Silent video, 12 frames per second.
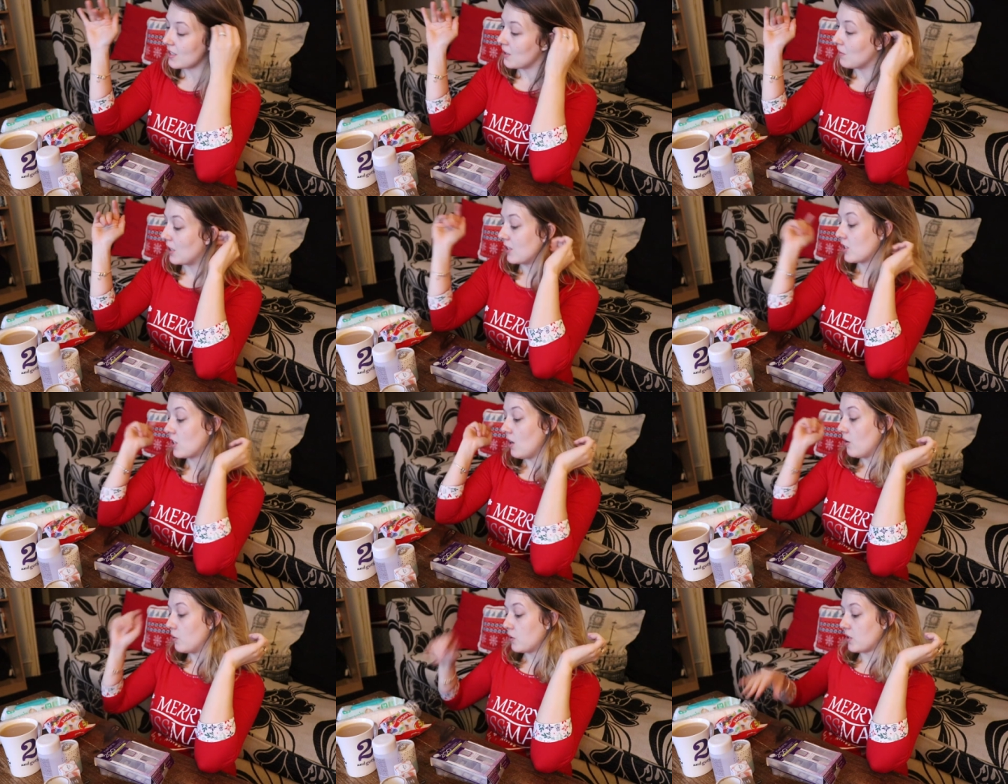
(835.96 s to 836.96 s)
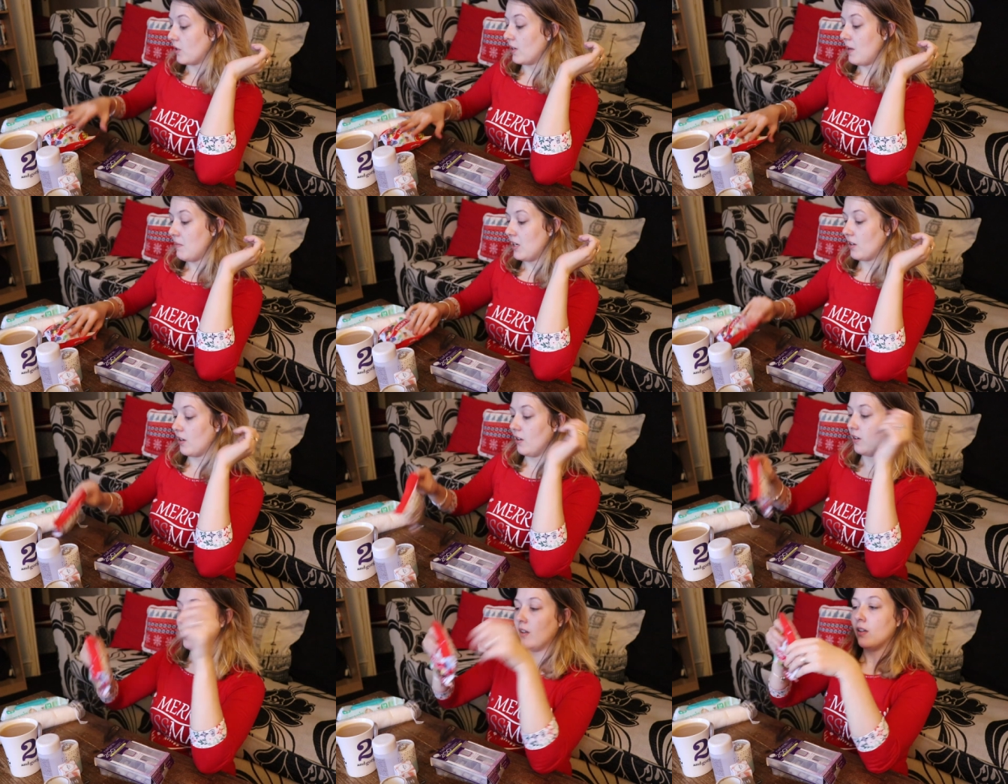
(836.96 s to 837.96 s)
it so much also let me know
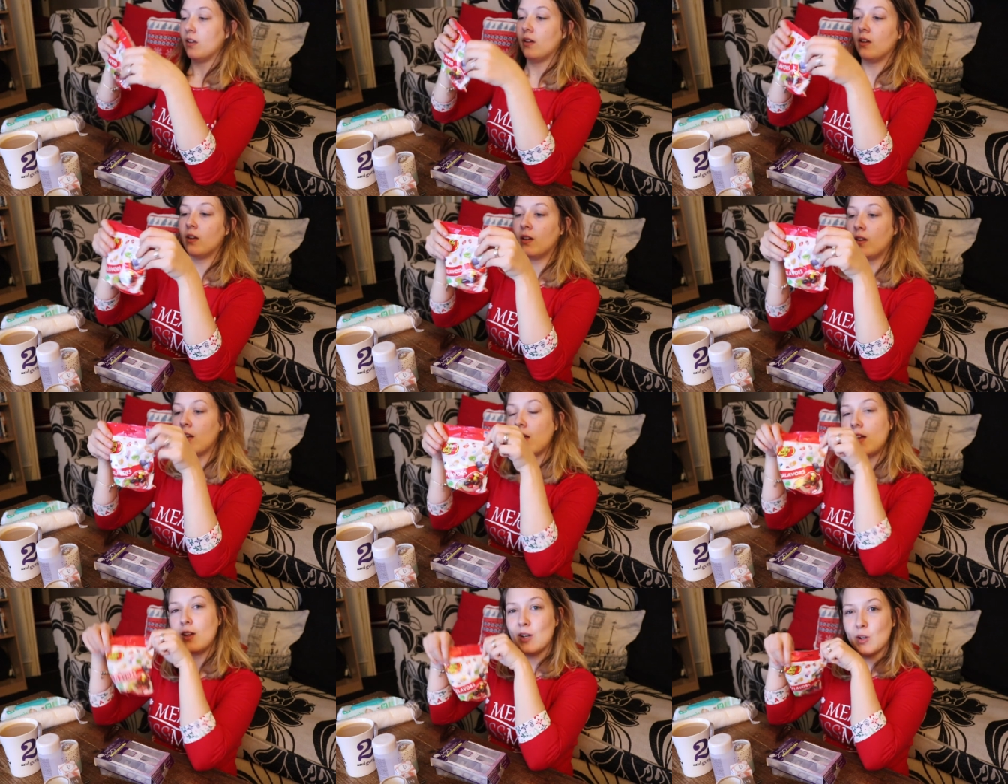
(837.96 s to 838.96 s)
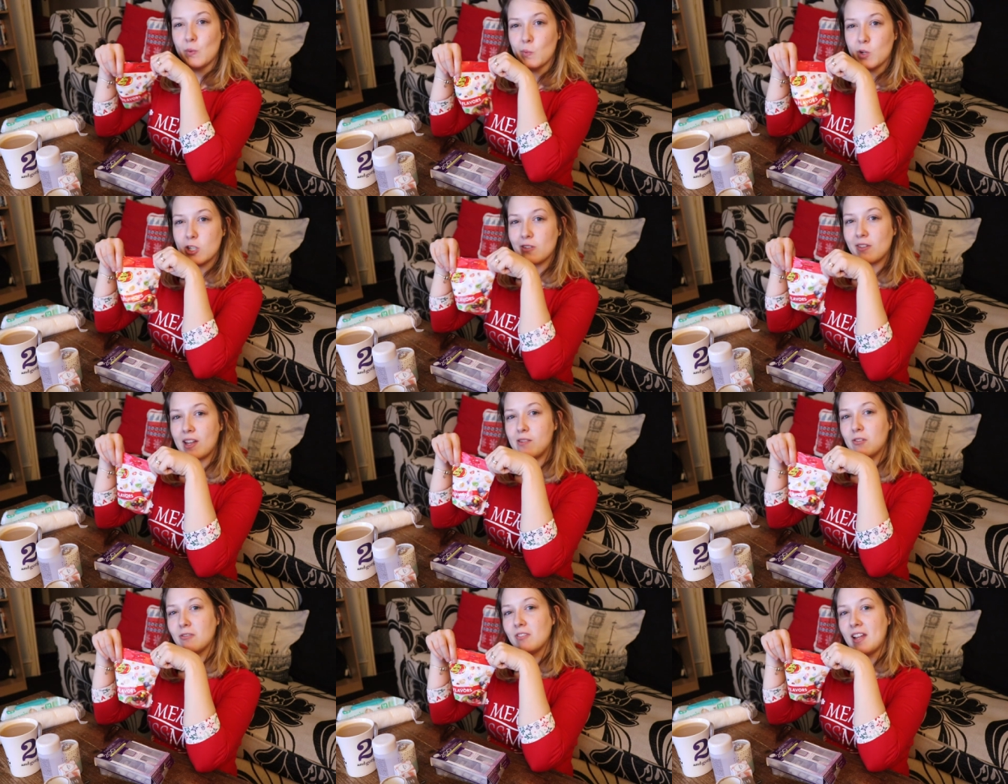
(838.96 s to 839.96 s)
what's your
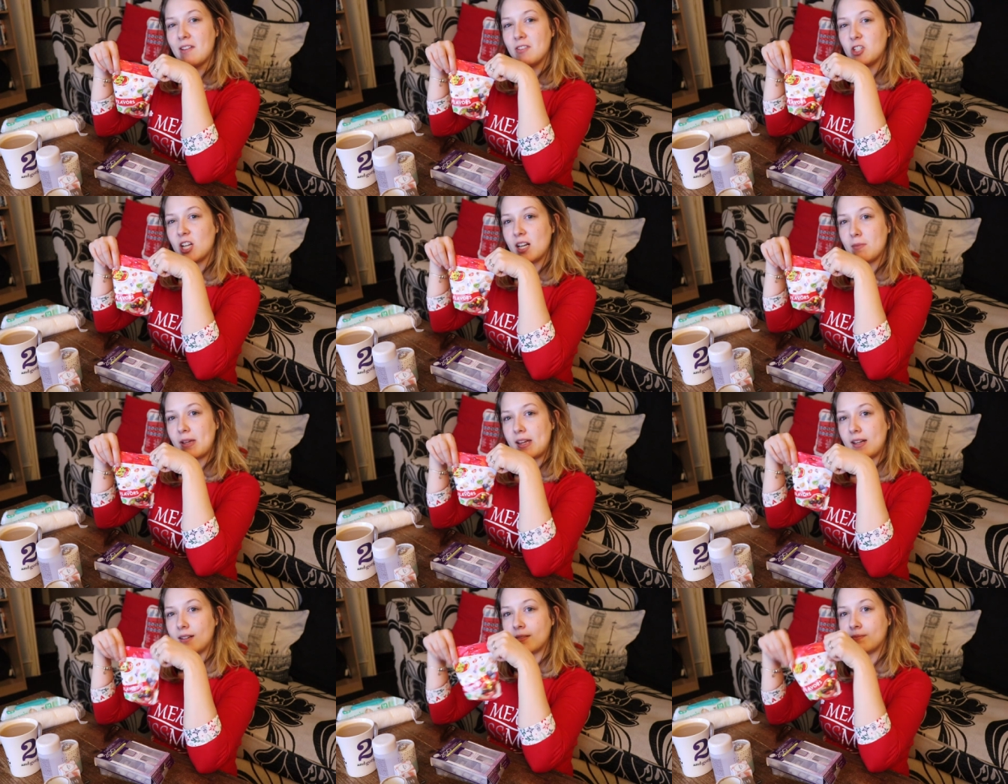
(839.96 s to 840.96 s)
favourite flavour jelly bean